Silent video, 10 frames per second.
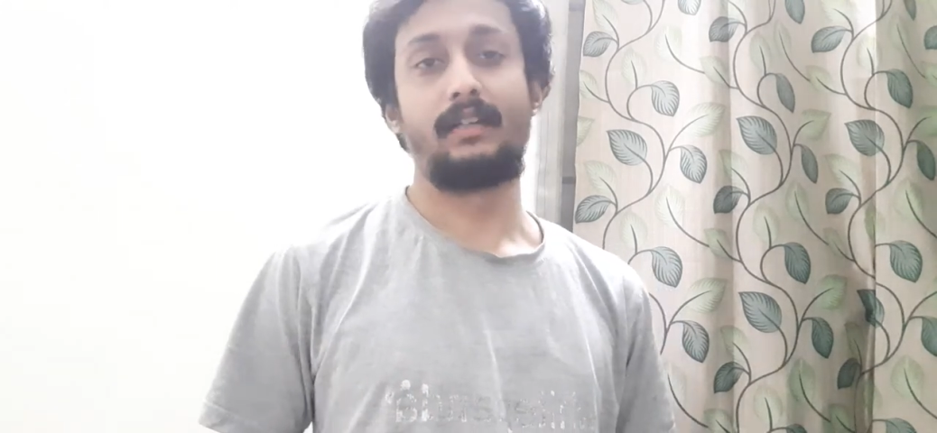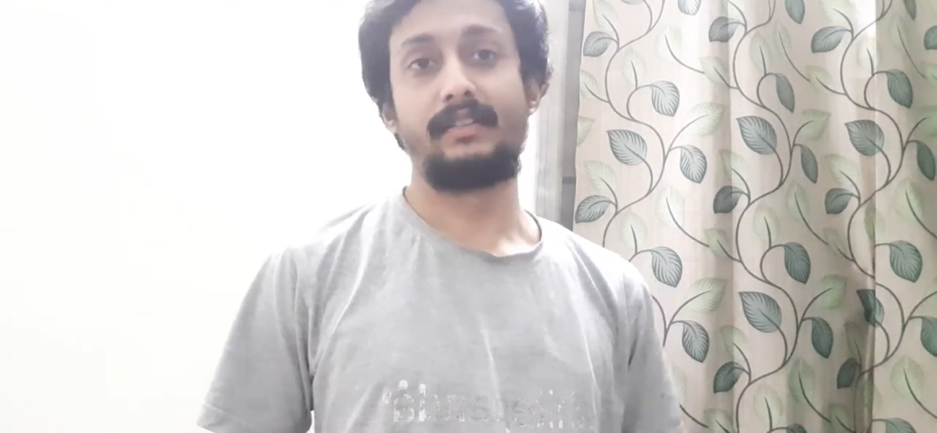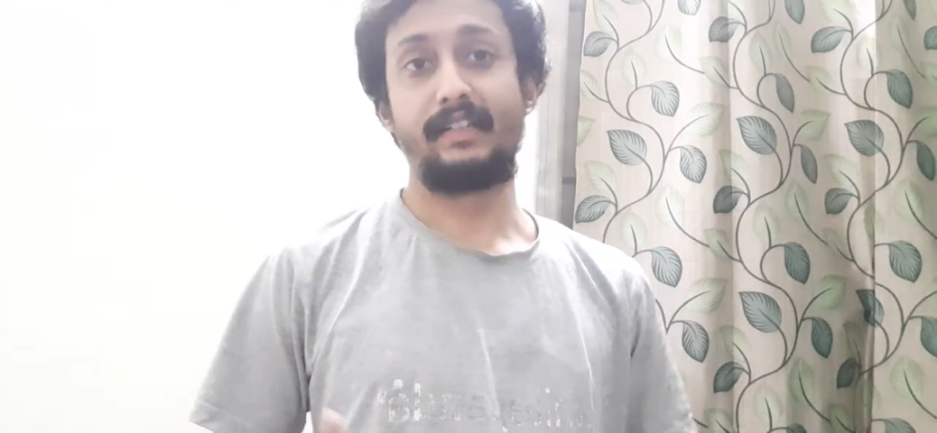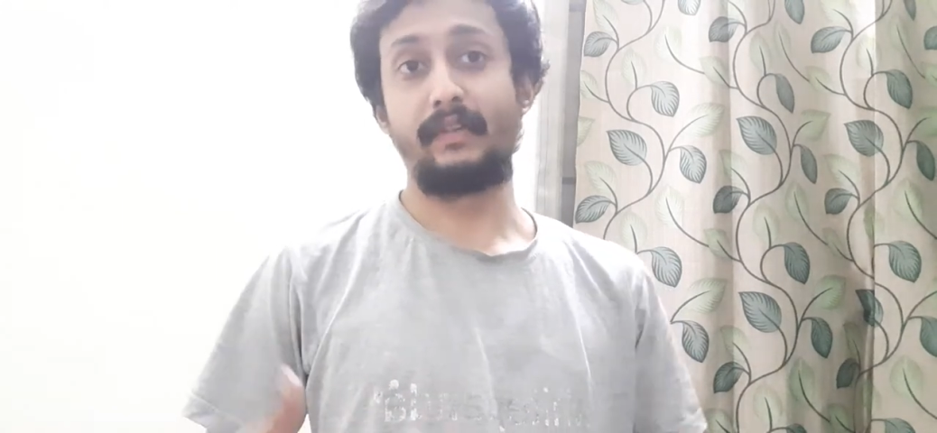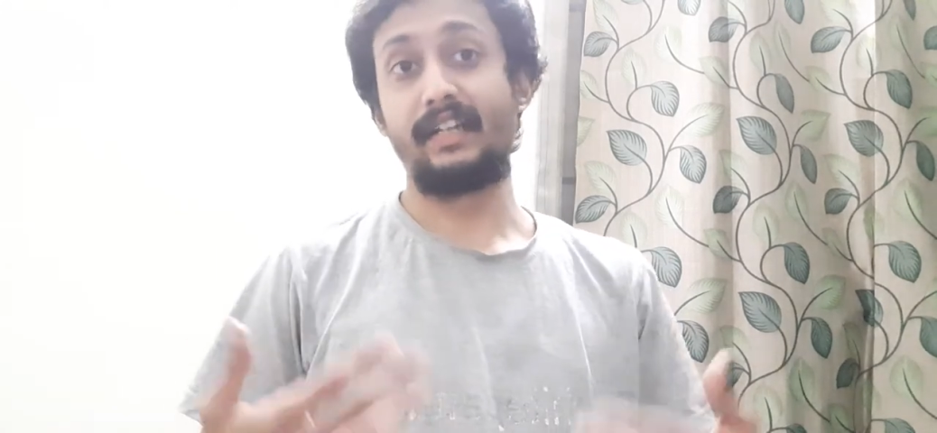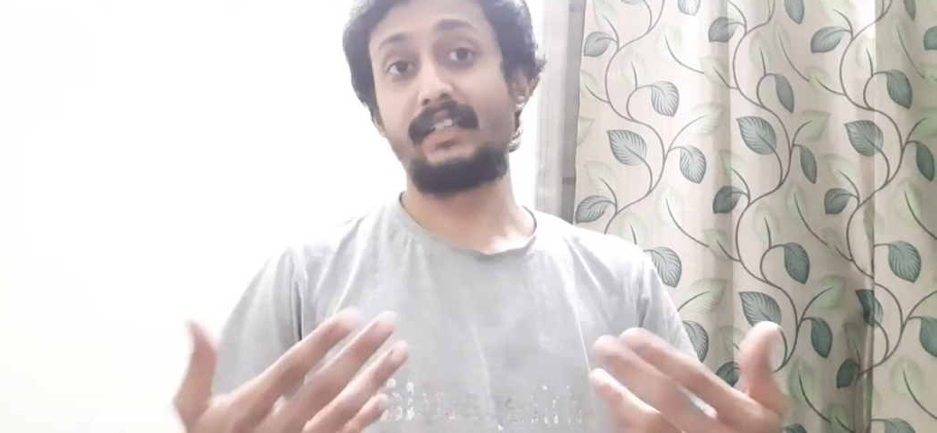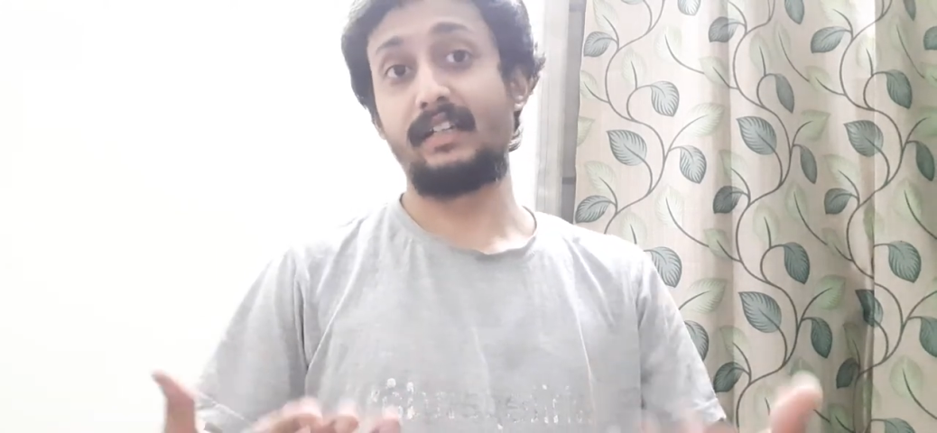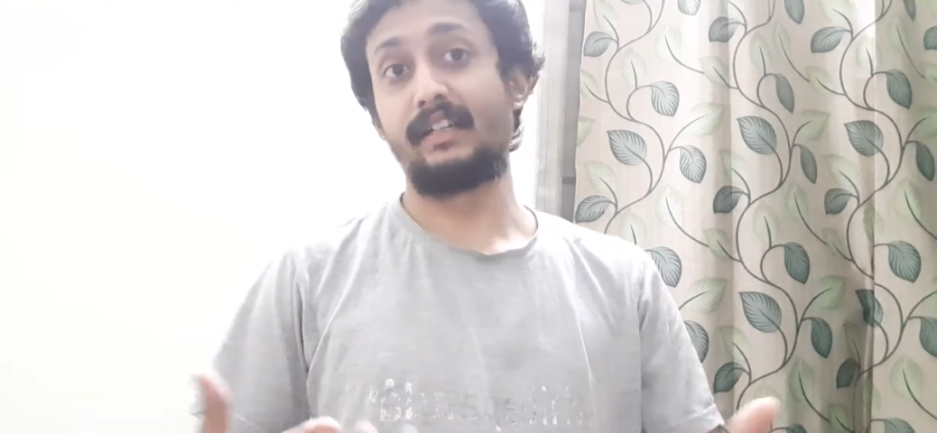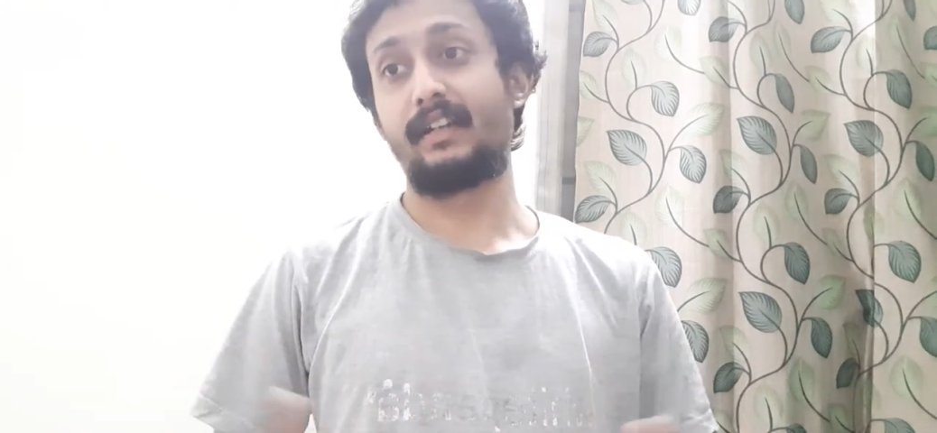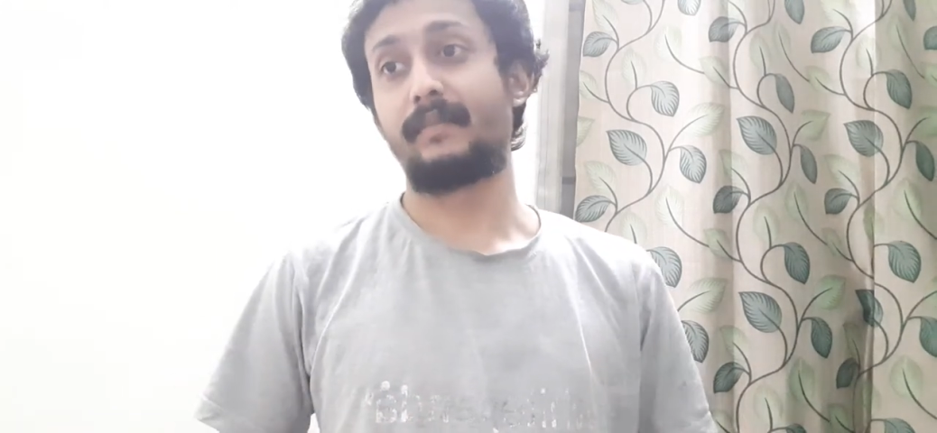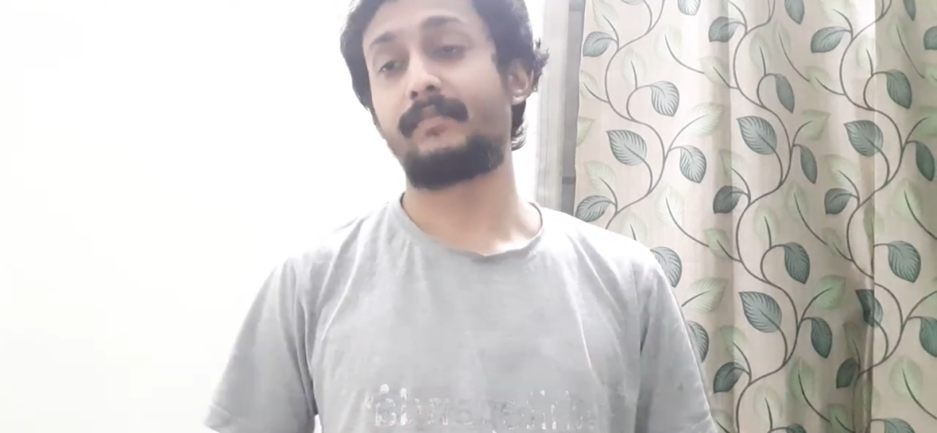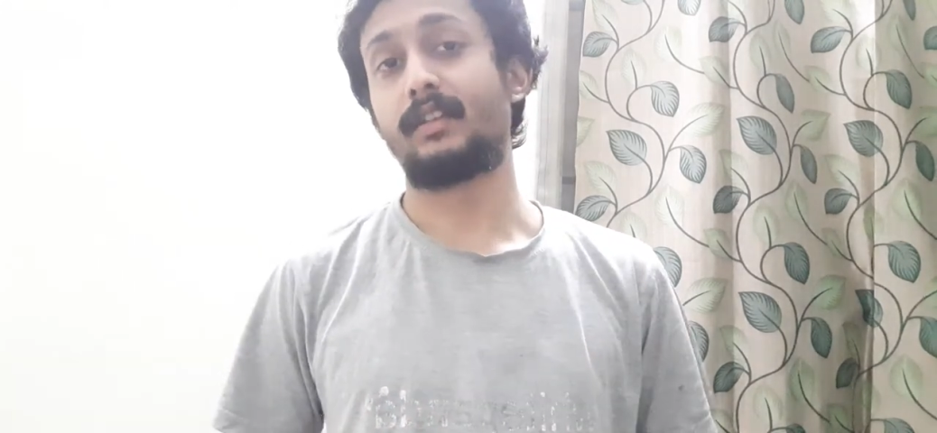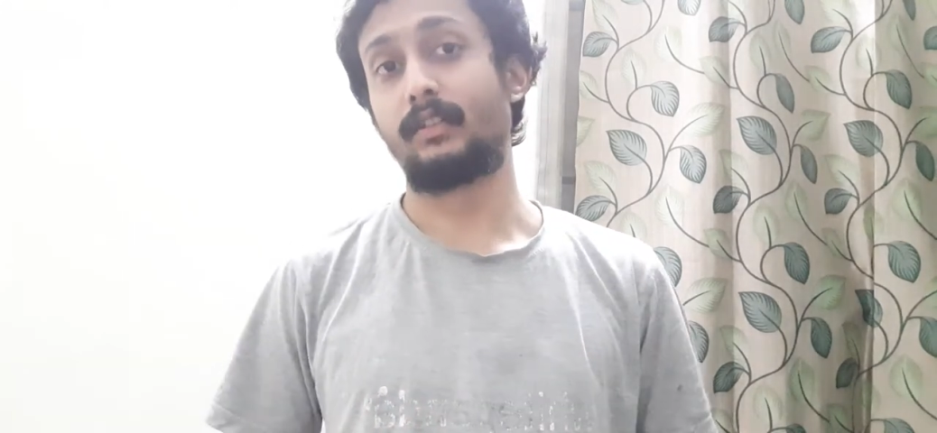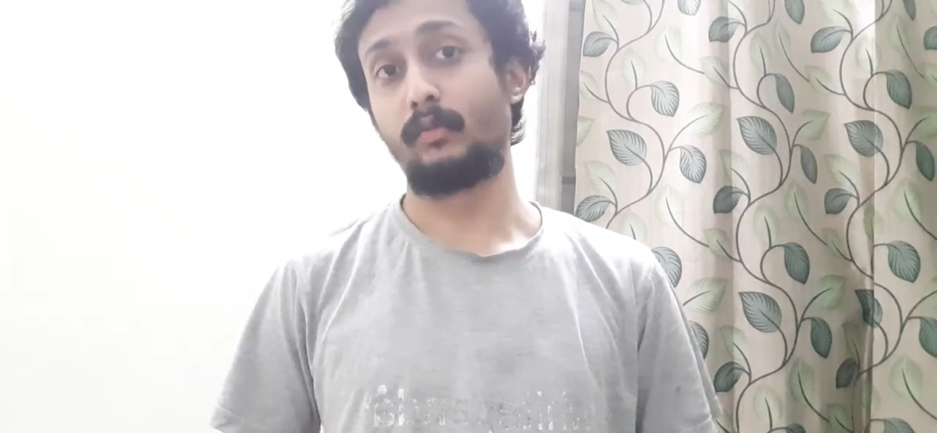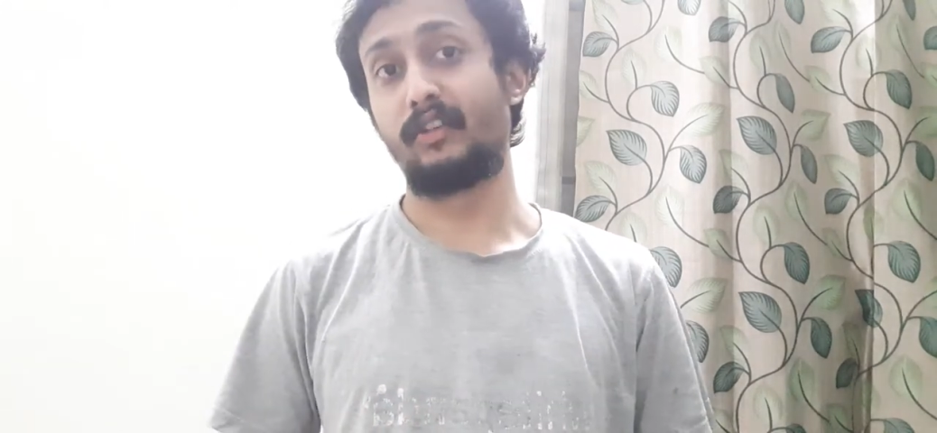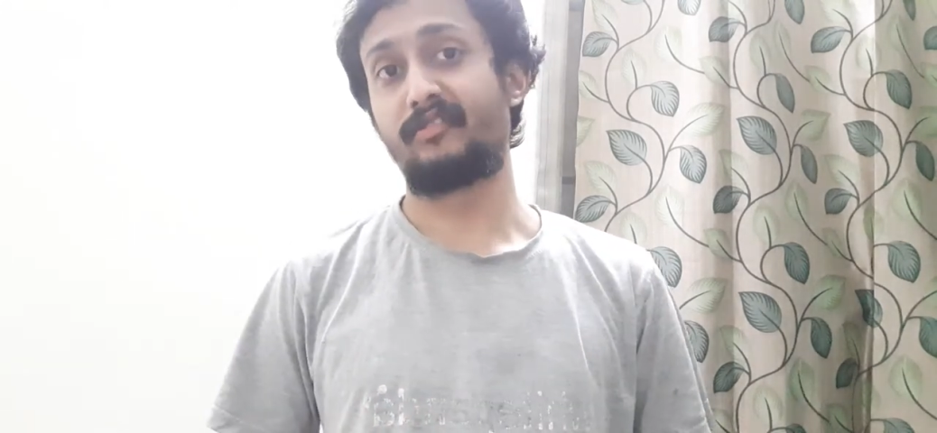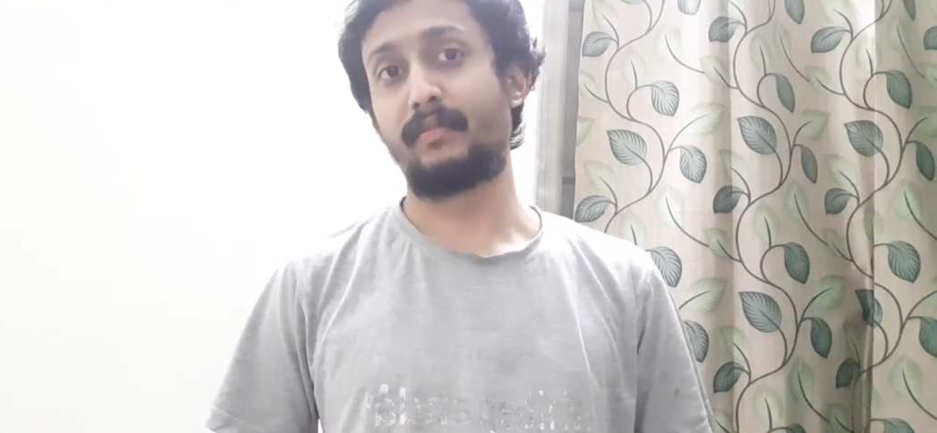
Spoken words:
that were incurred towards